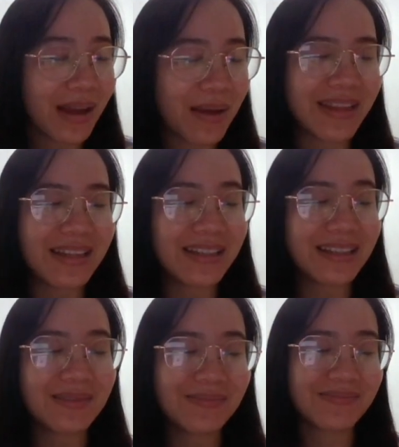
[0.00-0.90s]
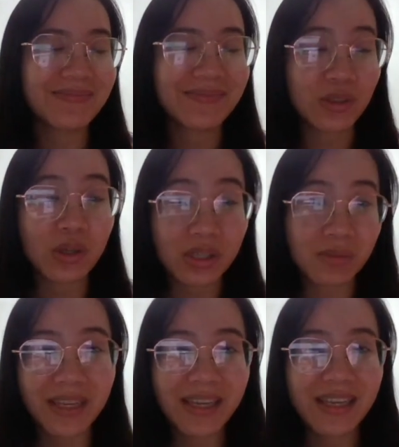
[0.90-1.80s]
I mean, your
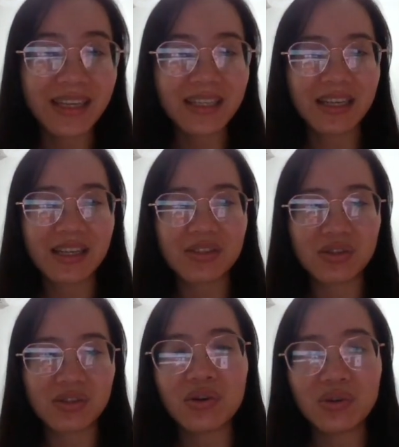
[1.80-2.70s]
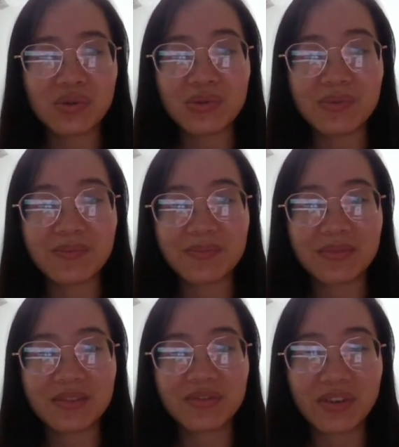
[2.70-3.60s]
speaking is so
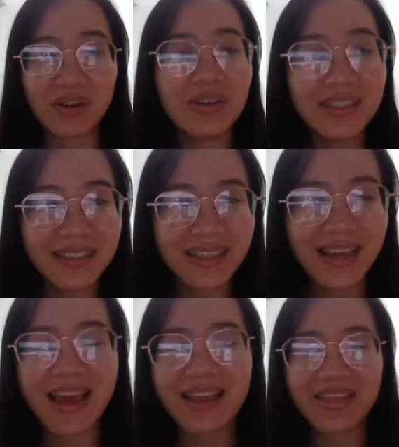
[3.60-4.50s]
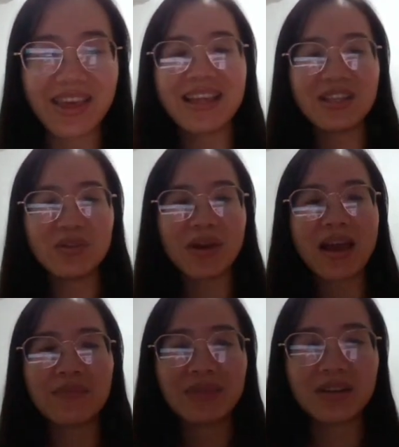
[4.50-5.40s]
fluent, and then you
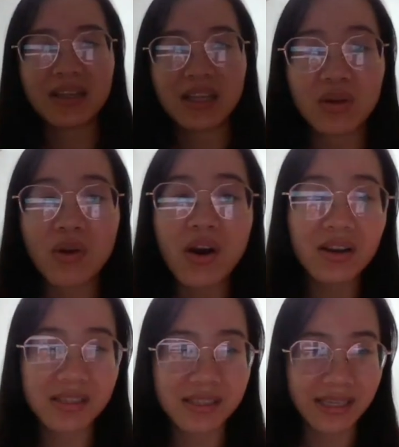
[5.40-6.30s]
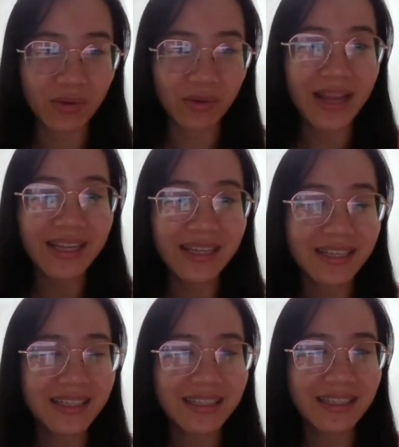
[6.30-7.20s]
have equality, right?
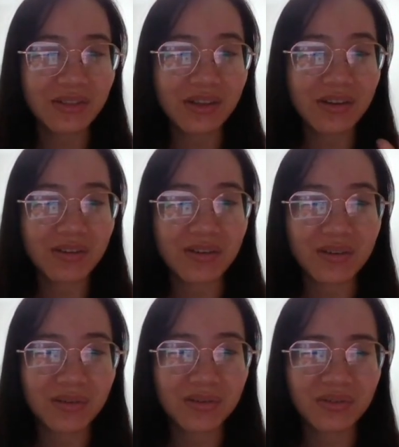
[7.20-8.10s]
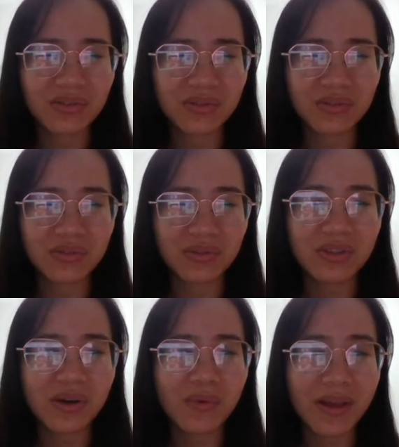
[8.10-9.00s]
You know, you, do you
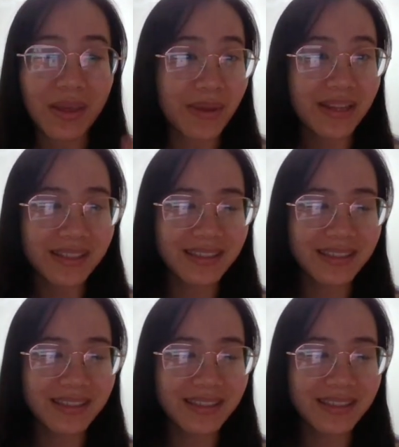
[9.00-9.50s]
know what I mean?